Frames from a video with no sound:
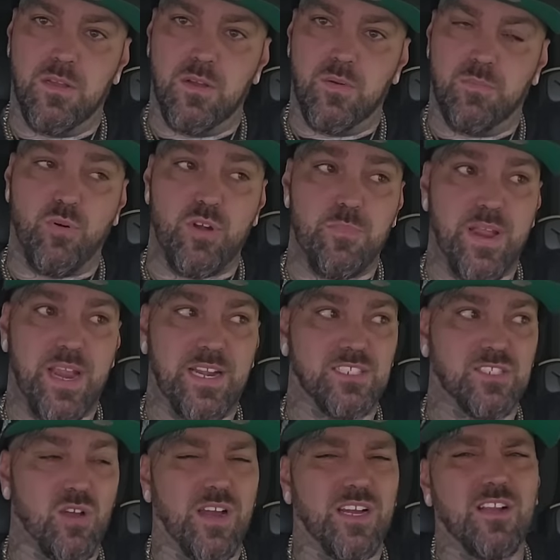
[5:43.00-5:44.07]
Booty
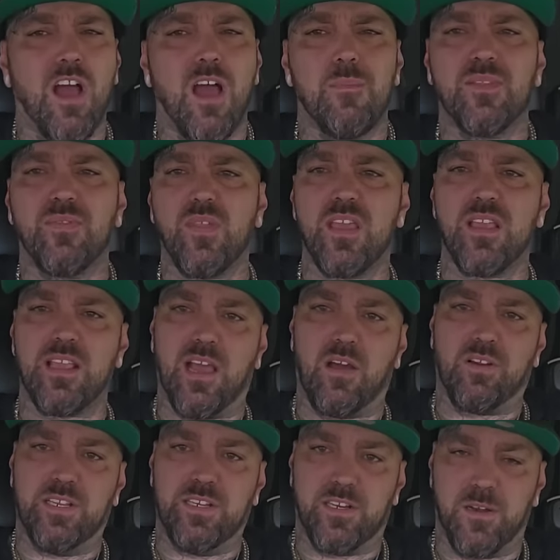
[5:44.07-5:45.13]
bandits are a common thing
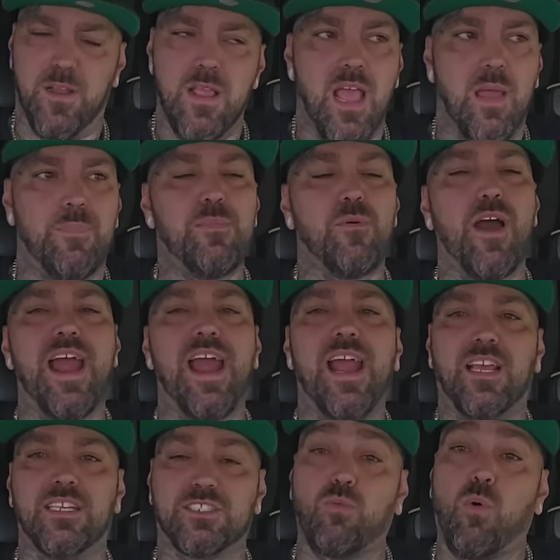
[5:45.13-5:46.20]
out here. And people
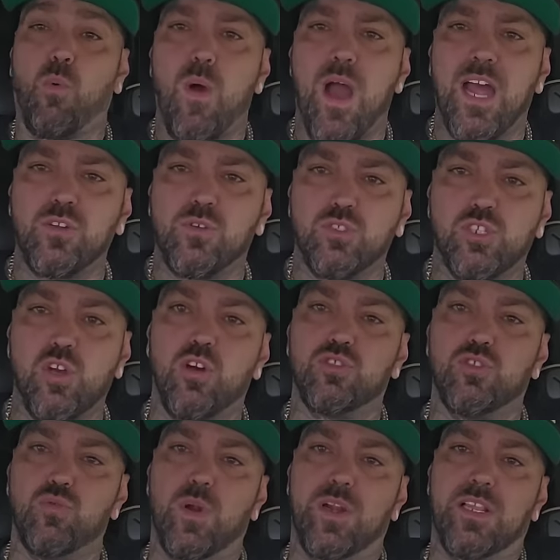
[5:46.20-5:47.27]
ask, well, why don't y'all
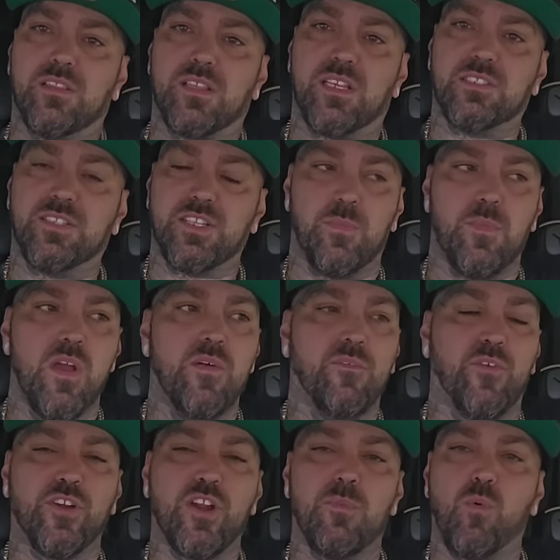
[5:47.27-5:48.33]
do anything to them?
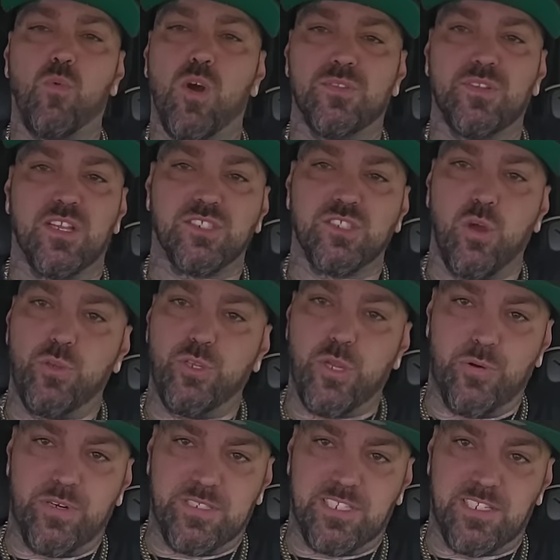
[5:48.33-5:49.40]
For number one, there's no
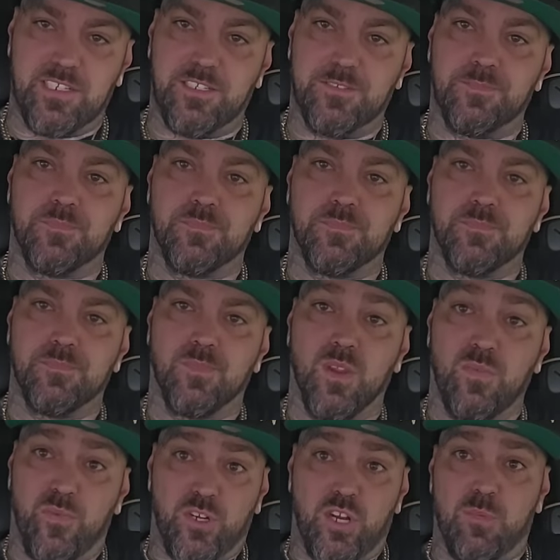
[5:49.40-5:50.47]
unity.
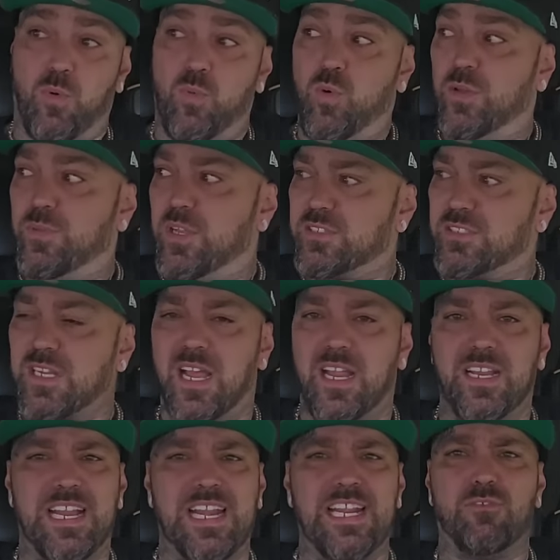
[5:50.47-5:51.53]
For number one, there's not
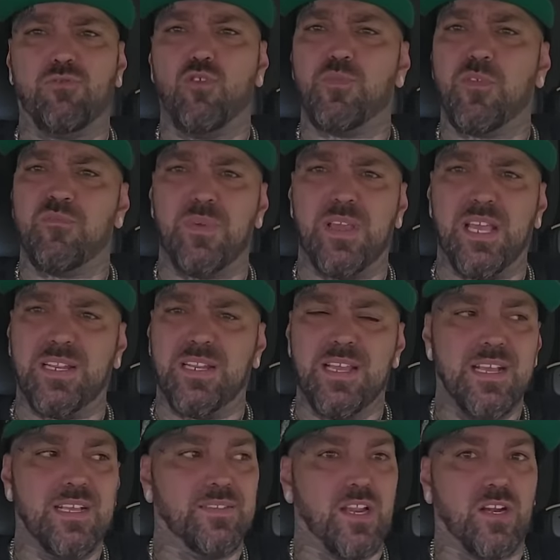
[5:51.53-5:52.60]
any group of men
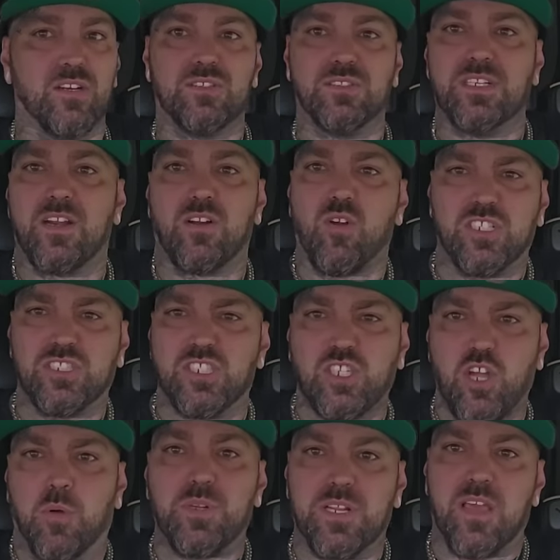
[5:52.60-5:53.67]
that are that are going to just
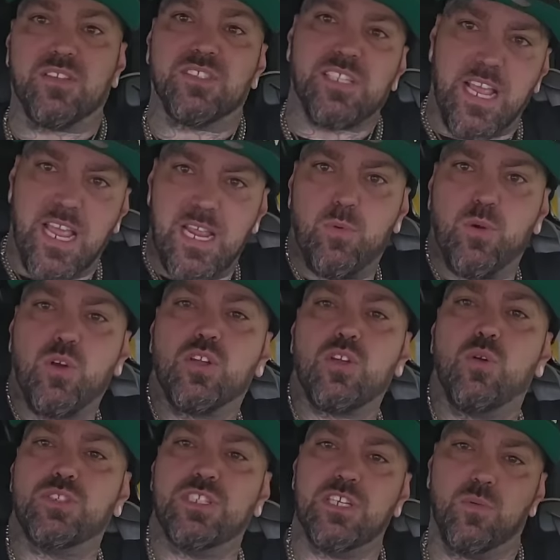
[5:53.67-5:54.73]
come together and say, "Hey, we're going to
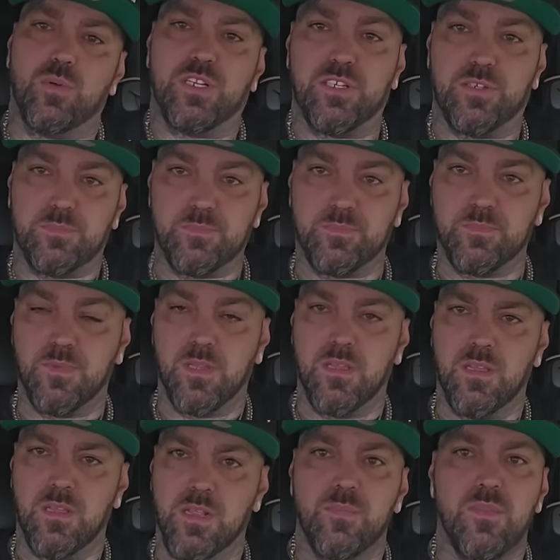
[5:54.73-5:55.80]
go deal with him."
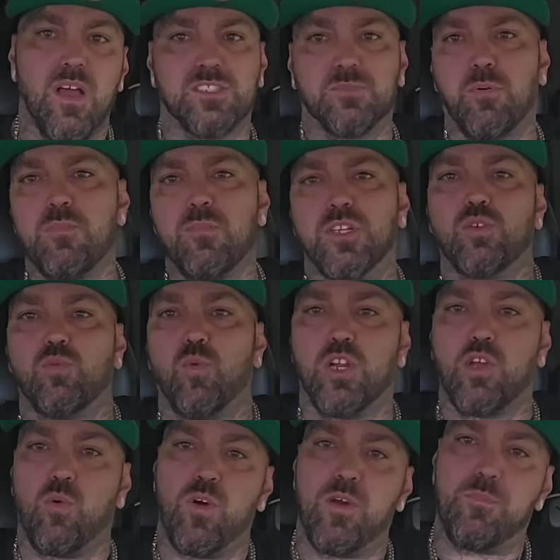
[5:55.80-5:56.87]
No, it's pretty much a
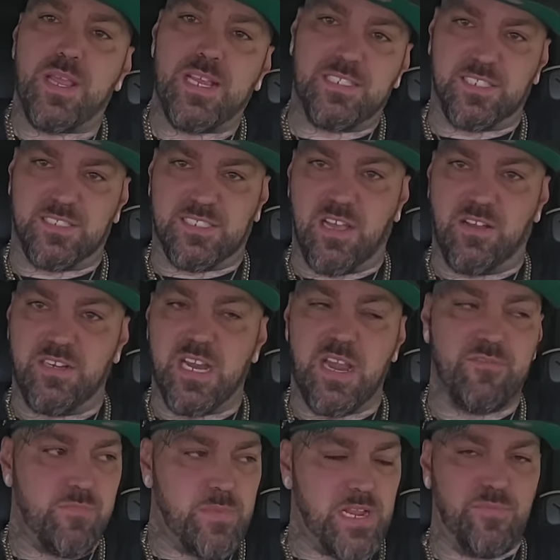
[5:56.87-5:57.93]
one-on-one basis out here.
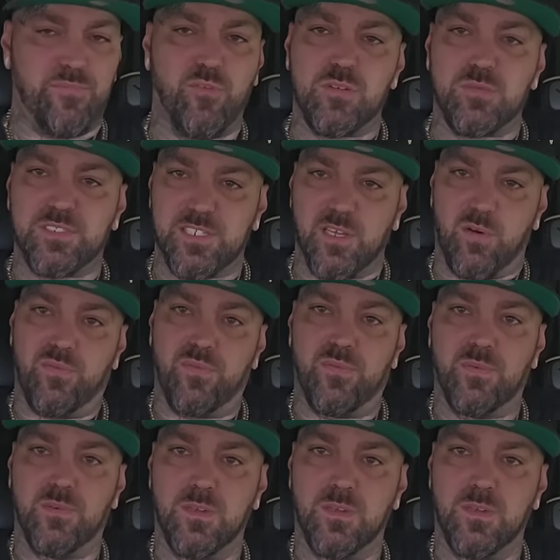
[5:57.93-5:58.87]
Every man for himself.